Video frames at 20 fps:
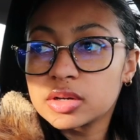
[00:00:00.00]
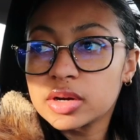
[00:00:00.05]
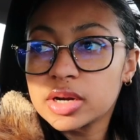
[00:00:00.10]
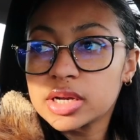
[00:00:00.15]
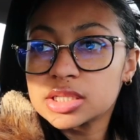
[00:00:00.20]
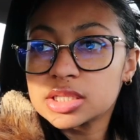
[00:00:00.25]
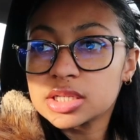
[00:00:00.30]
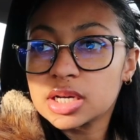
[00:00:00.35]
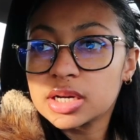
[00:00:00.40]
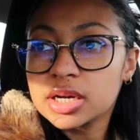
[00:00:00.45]

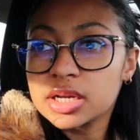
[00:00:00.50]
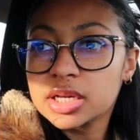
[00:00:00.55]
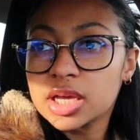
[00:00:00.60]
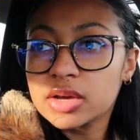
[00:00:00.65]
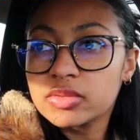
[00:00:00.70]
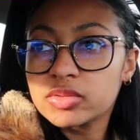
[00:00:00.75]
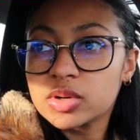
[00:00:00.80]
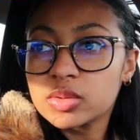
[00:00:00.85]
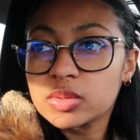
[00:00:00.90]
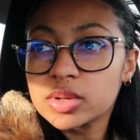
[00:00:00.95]
crazy. Are they
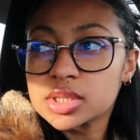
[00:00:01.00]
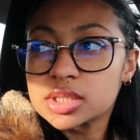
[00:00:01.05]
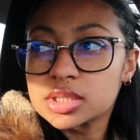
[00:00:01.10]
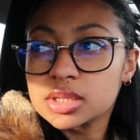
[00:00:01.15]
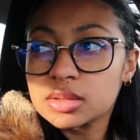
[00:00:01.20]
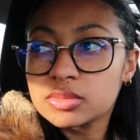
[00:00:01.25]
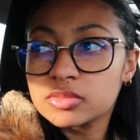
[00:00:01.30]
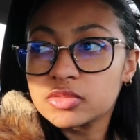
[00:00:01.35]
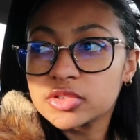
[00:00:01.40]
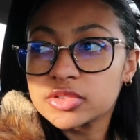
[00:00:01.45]
giving away
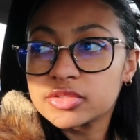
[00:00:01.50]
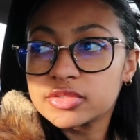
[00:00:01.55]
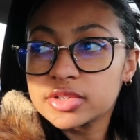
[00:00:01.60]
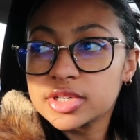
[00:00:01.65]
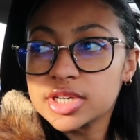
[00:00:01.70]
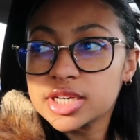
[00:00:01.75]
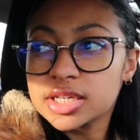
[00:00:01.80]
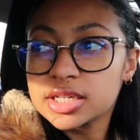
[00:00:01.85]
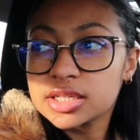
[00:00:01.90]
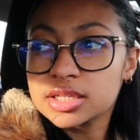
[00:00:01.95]
something for
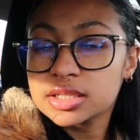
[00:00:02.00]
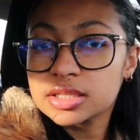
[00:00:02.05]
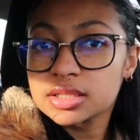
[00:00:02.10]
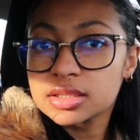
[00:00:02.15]
free?